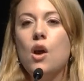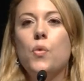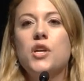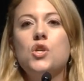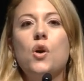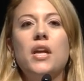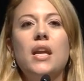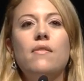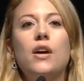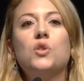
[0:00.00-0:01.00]
We're talking
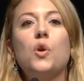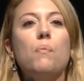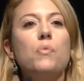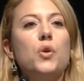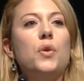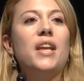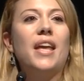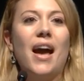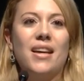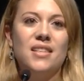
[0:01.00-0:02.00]
about
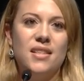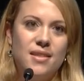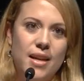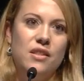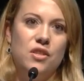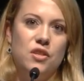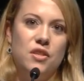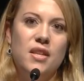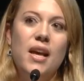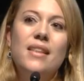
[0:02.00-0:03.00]
community access
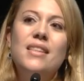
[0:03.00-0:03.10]
centers.